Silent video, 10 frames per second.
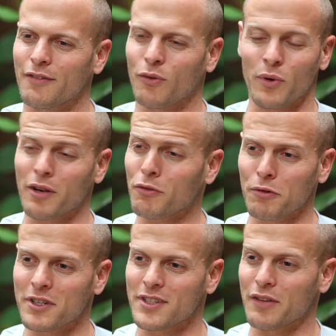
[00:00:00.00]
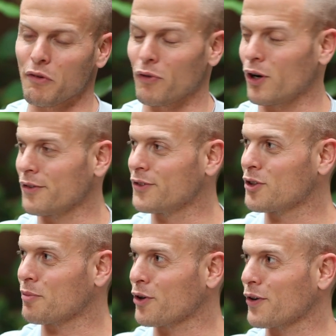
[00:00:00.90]
for whatever reason, have evolved
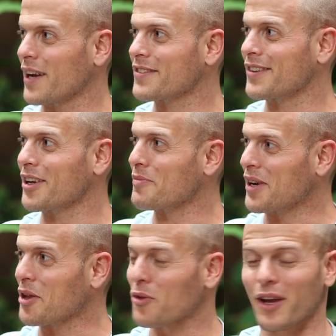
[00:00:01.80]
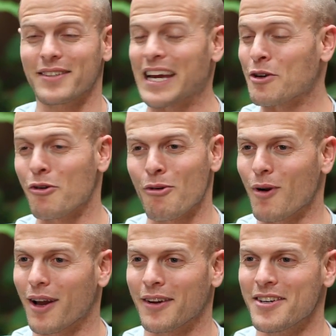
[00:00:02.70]
to procrastinate many things. I don't know
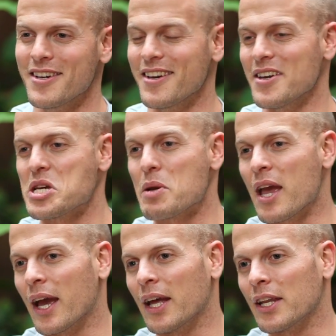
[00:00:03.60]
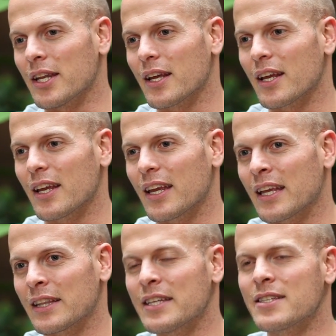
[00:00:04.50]
why. And
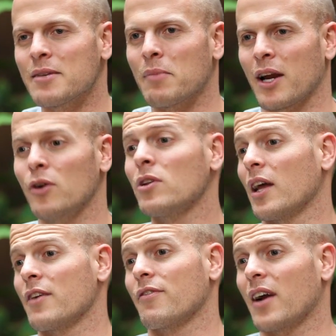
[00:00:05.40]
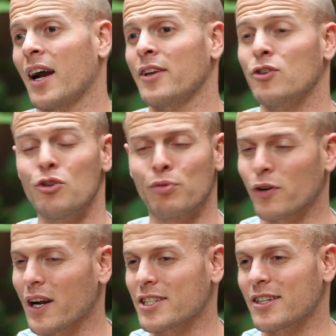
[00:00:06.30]
at least in my own life, I do
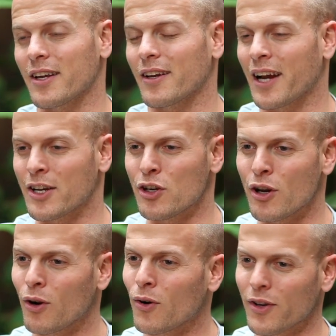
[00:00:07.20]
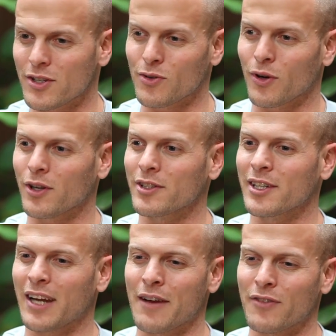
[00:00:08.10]
procrastinate. I know
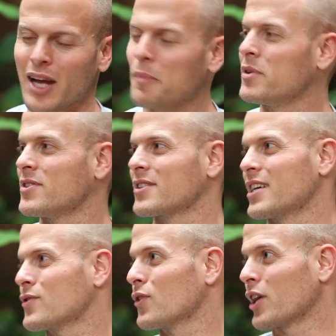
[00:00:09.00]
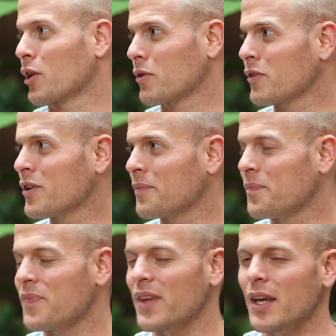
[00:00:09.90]
historically I've not been successful at getting rid of it.
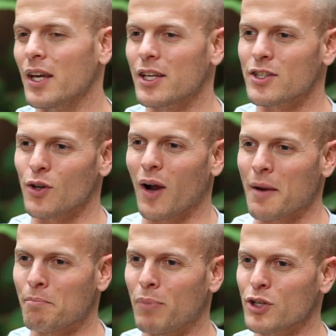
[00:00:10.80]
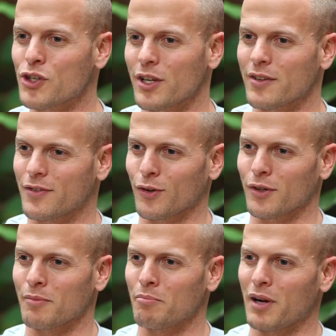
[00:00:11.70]
So I budget
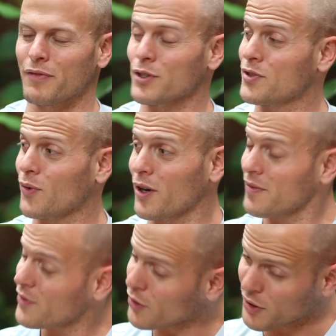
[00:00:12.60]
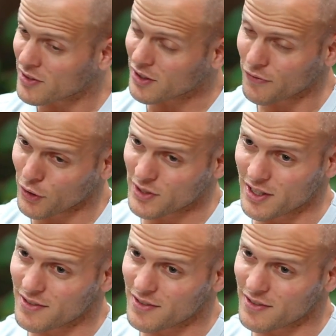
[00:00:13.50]
certain buffers for it. So for instance,